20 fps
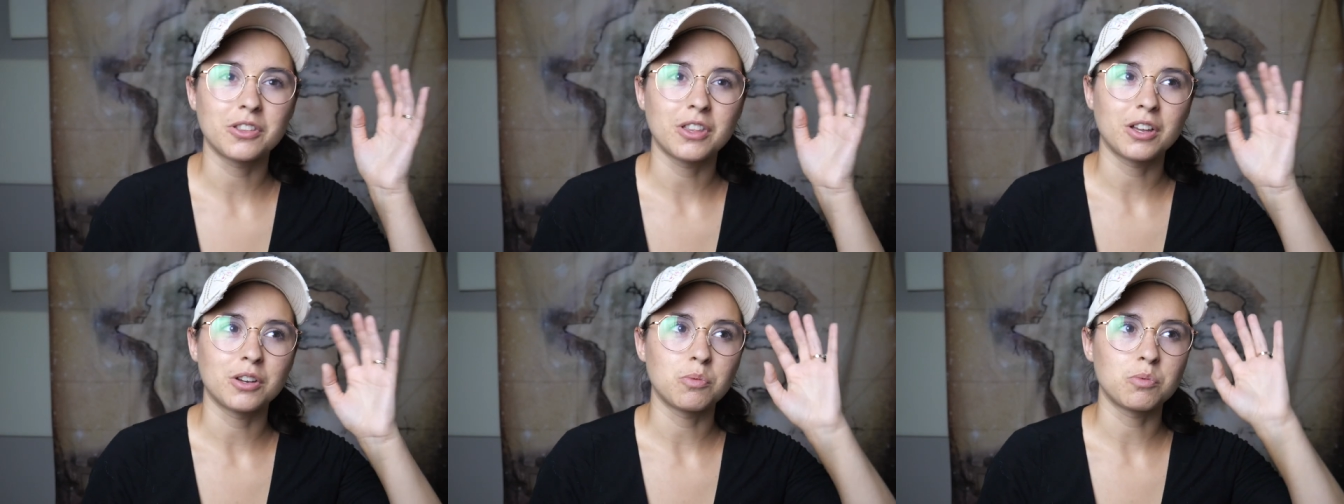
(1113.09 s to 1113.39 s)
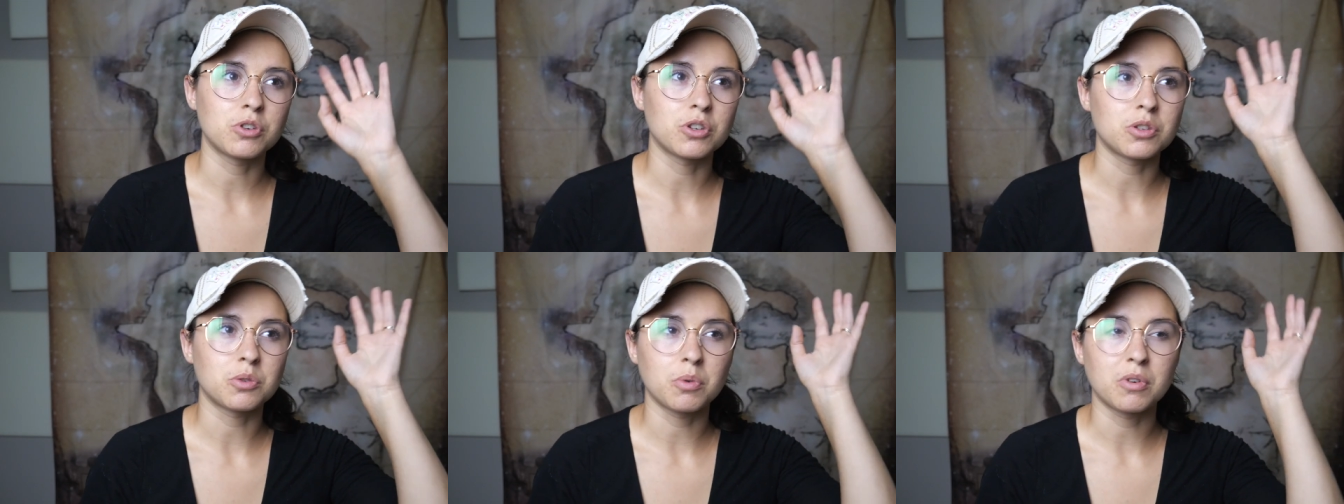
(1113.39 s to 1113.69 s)

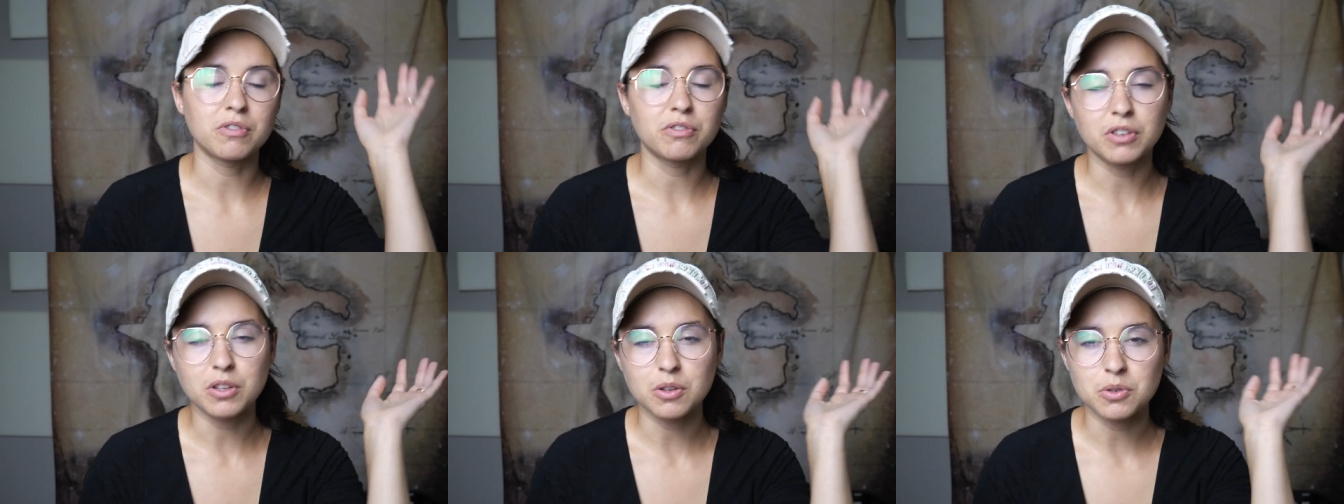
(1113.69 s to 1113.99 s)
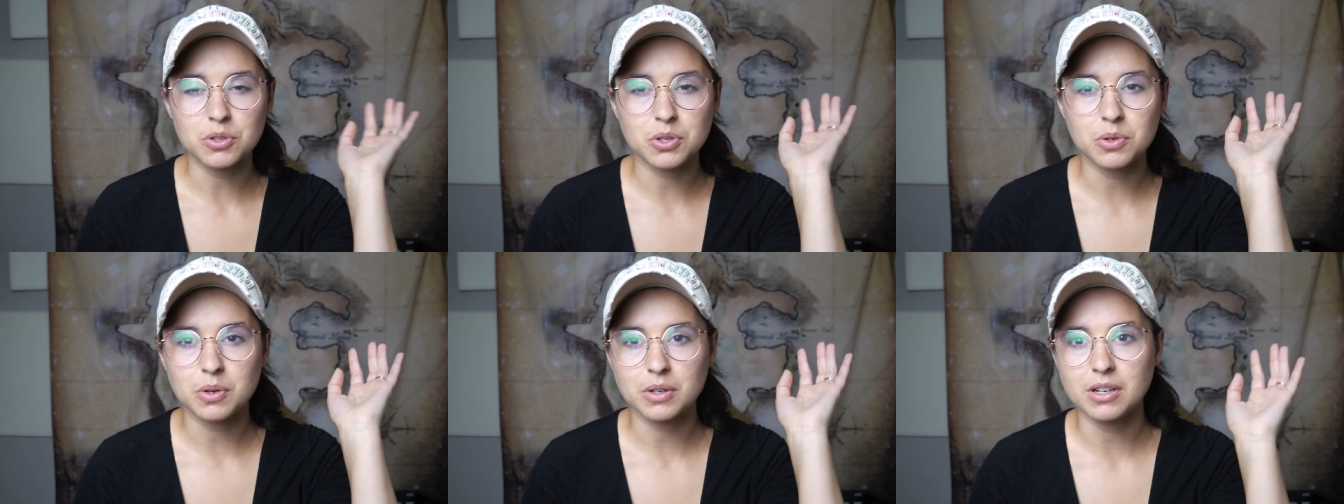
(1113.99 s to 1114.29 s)
that just
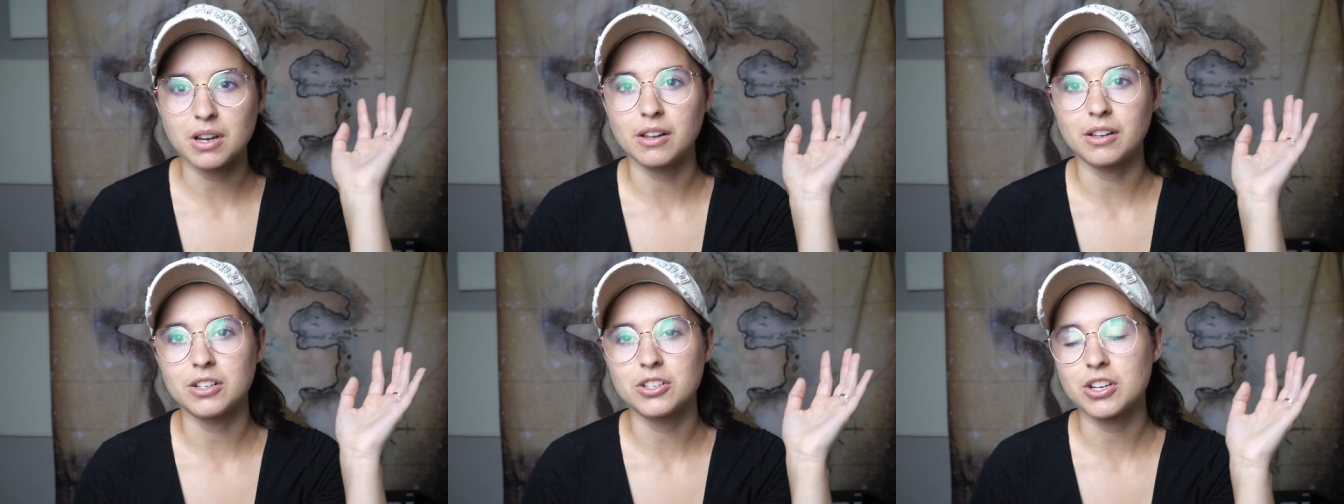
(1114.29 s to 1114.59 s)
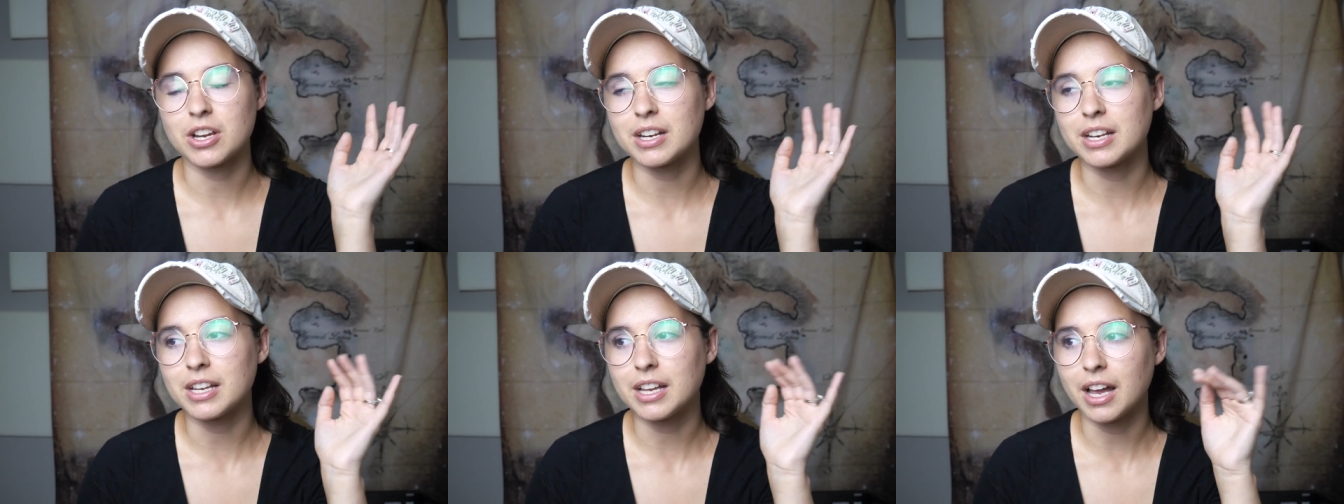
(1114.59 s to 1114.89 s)
refused to acknowledge
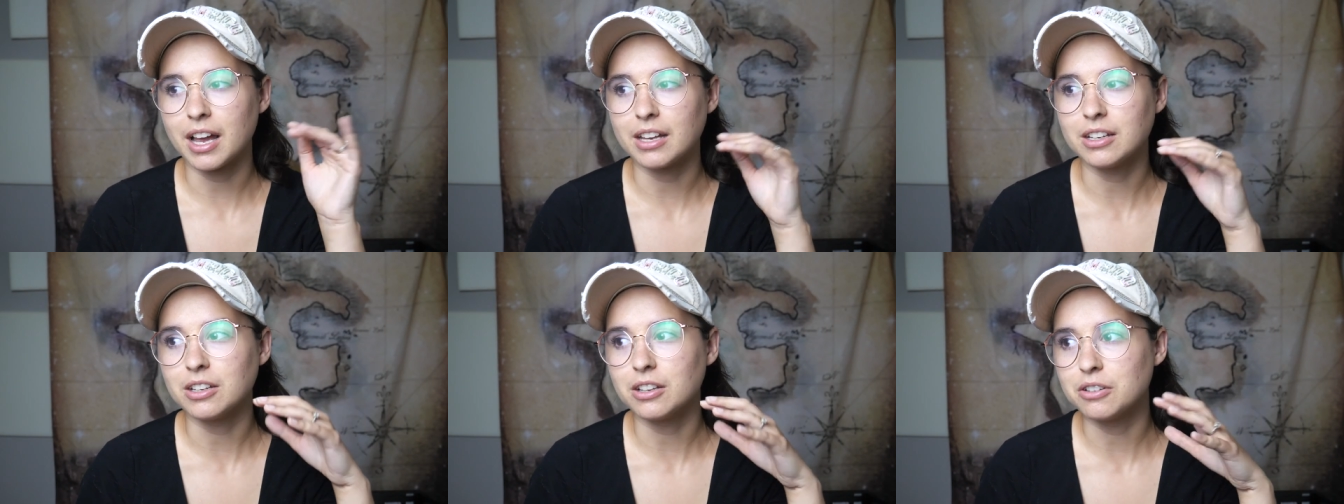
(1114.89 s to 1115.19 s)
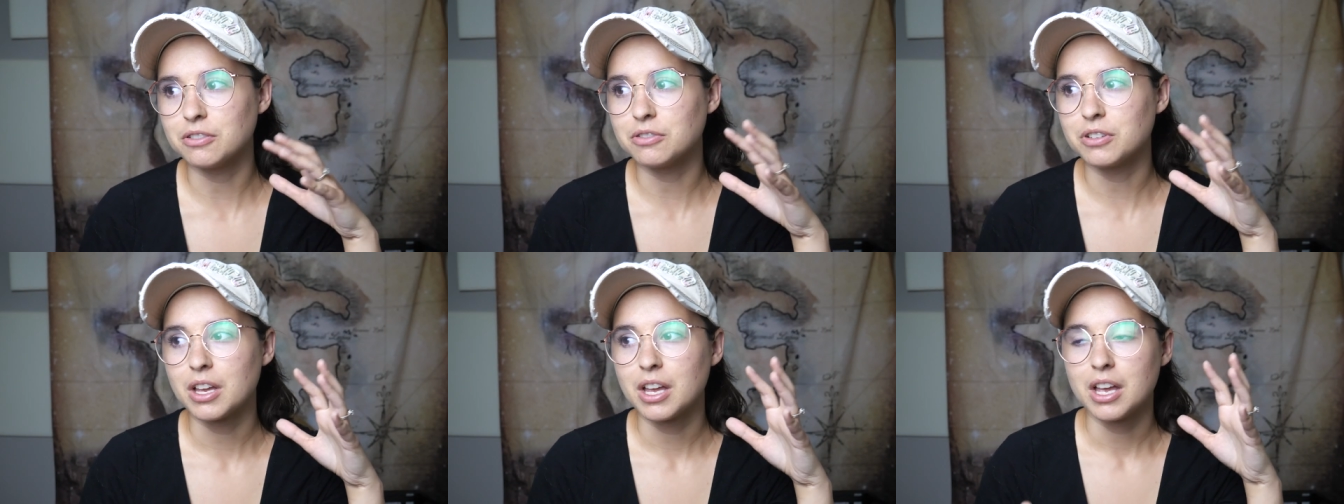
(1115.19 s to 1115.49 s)
any kind
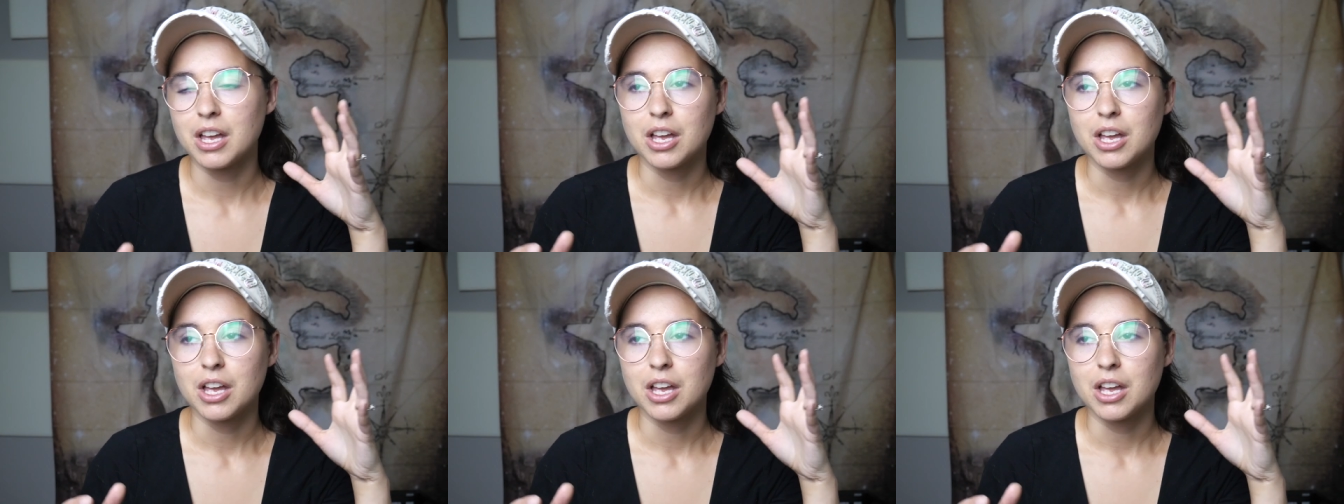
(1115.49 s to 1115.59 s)
of